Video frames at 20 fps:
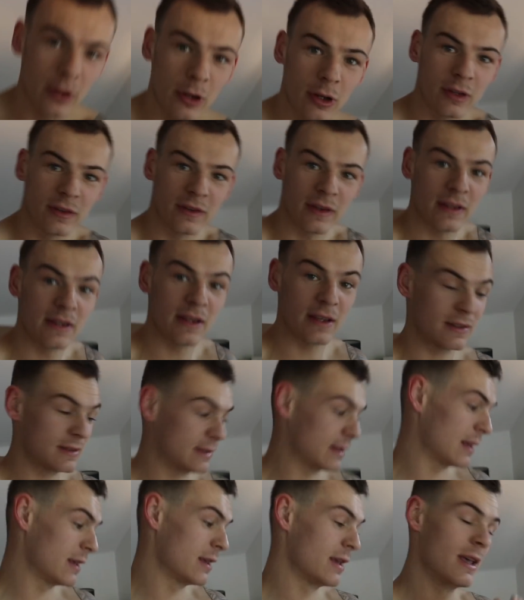Like I said
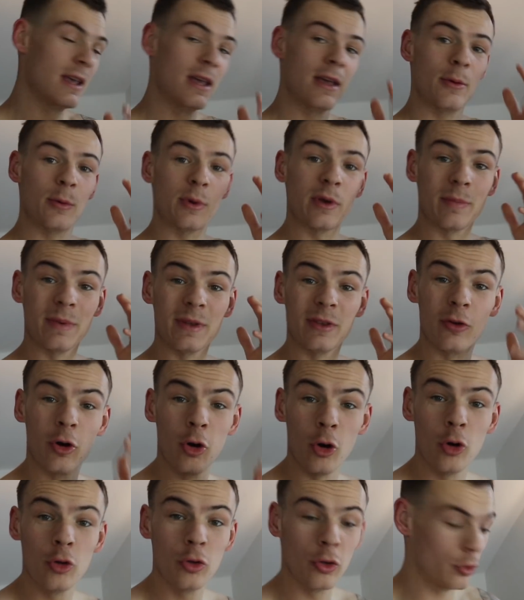yesterday, we've been
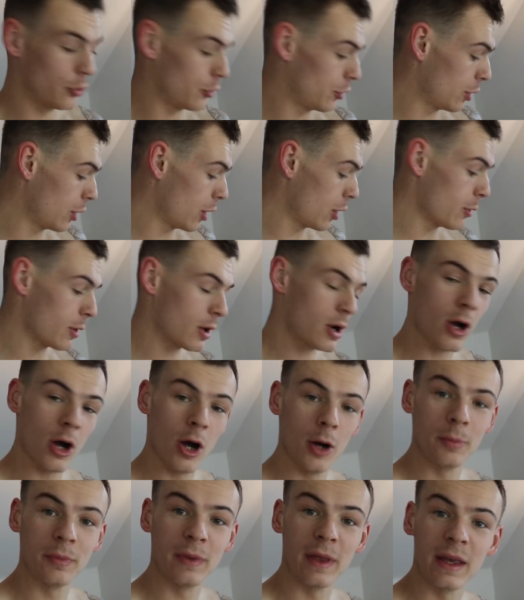on the lower
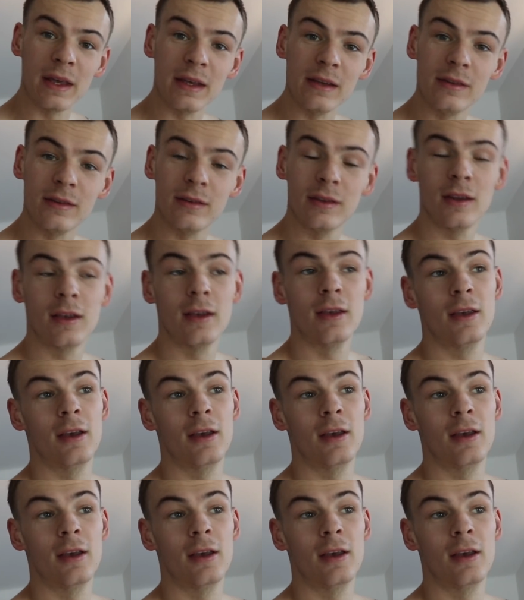carb days,